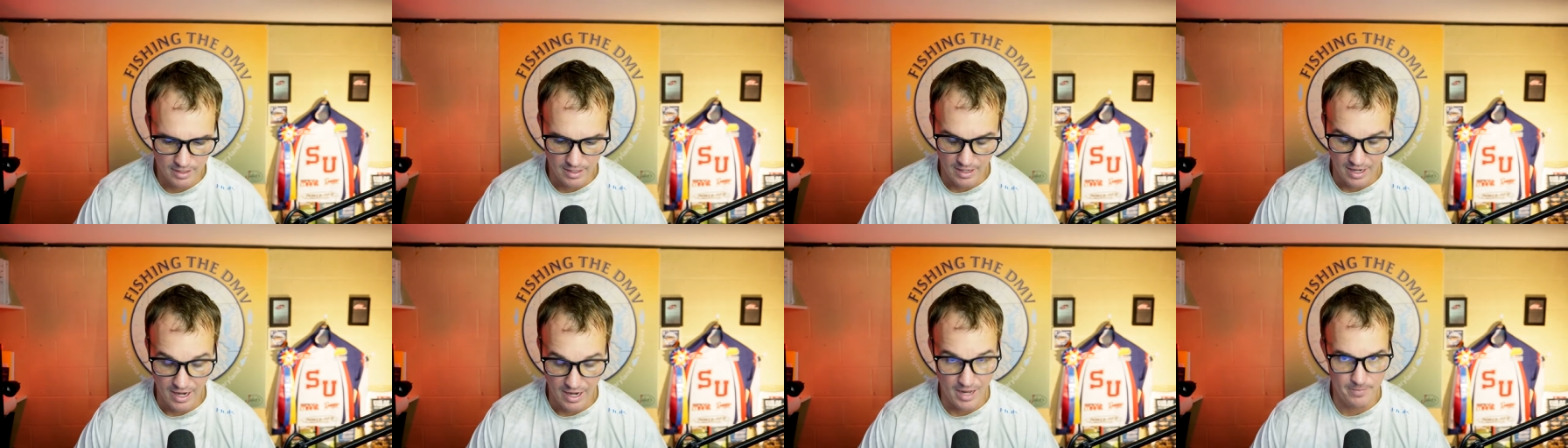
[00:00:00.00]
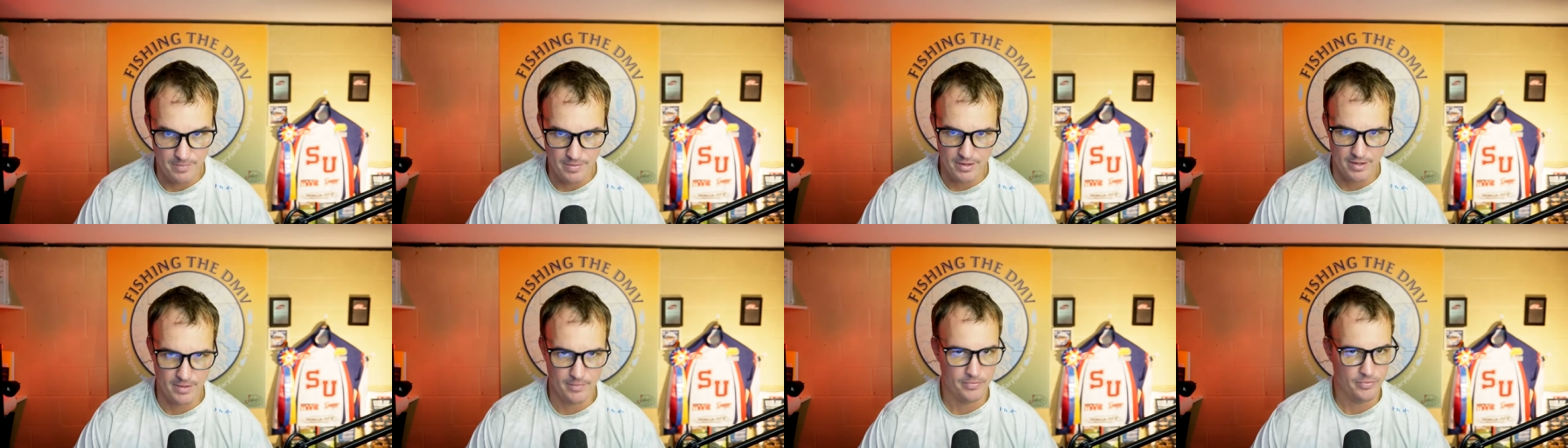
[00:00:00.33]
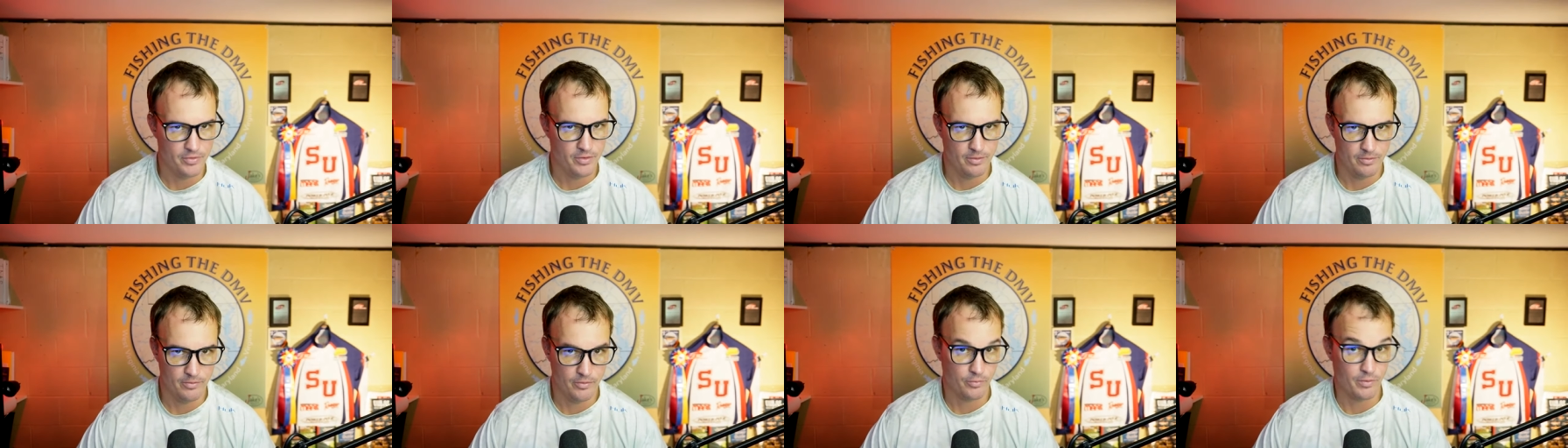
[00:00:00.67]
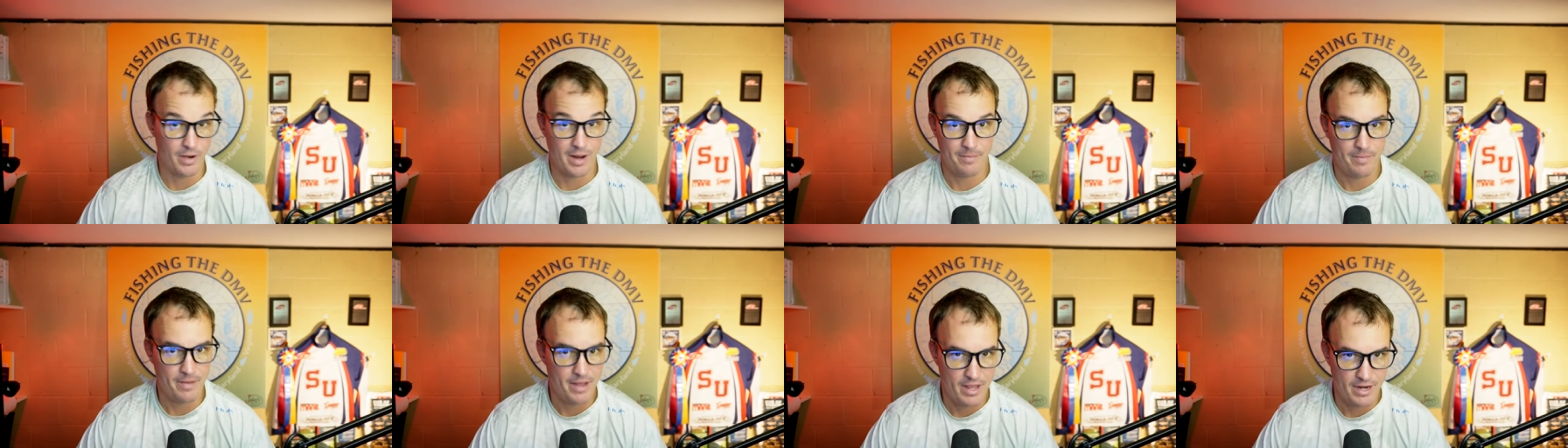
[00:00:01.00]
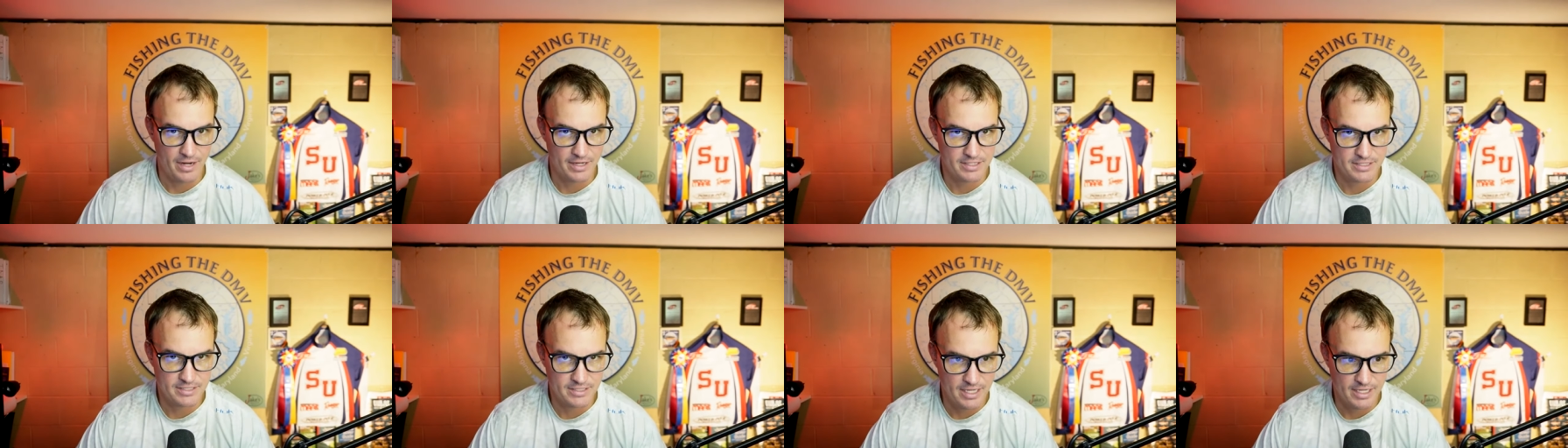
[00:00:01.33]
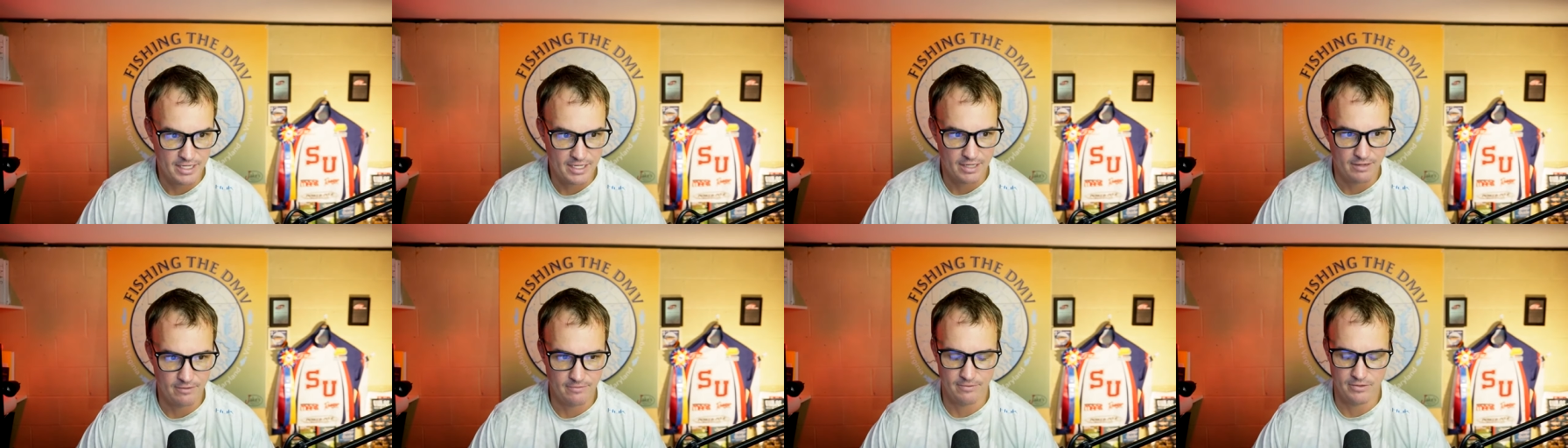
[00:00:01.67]
and hyping up the, the Rappahannock
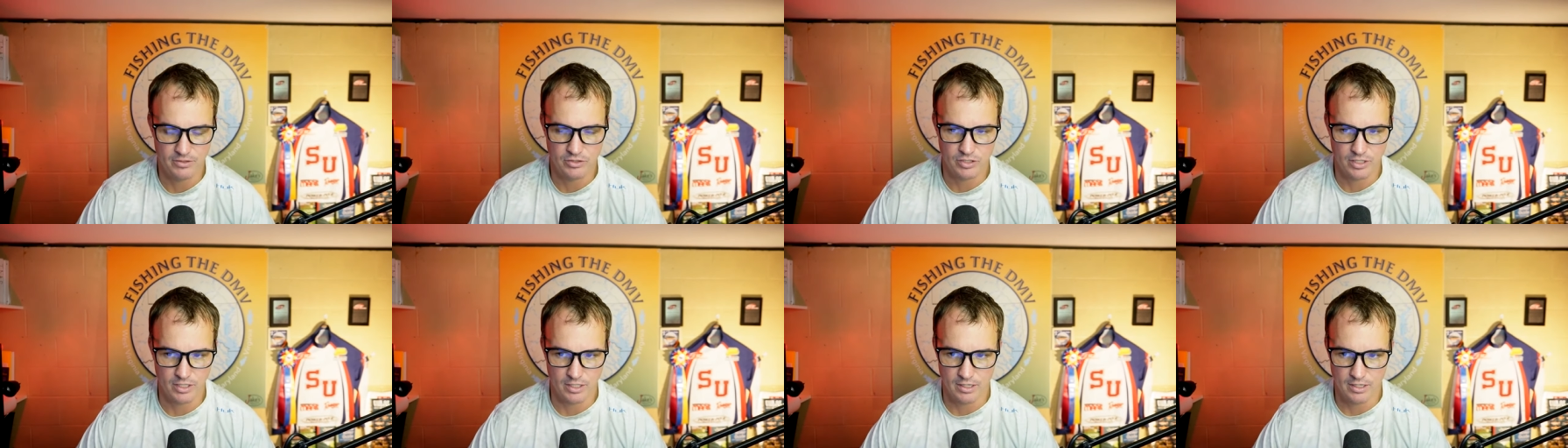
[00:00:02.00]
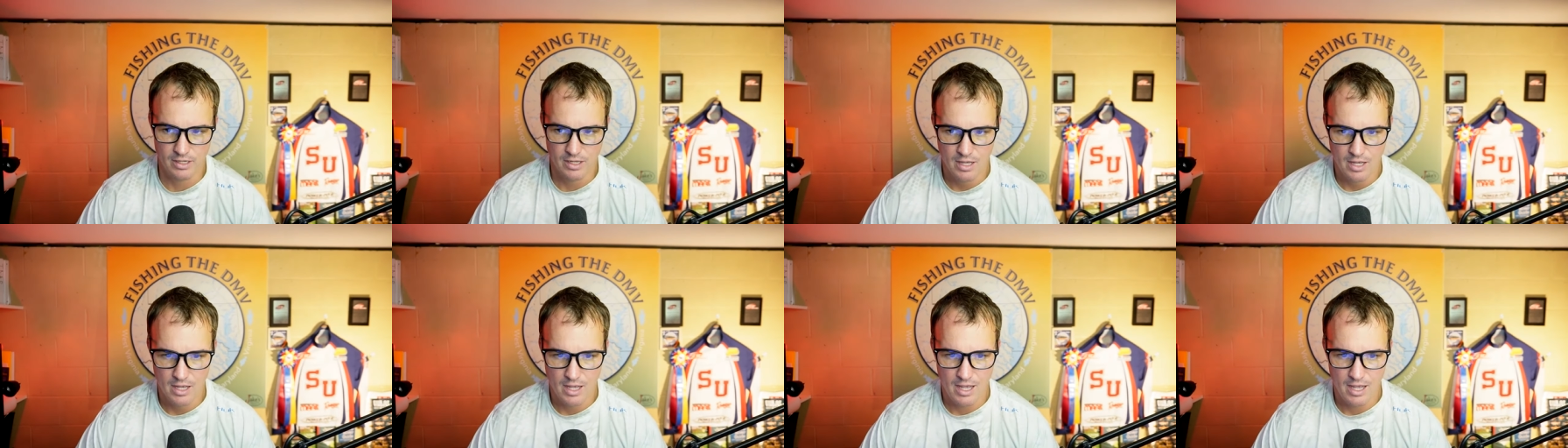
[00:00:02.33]
snakehead fishing.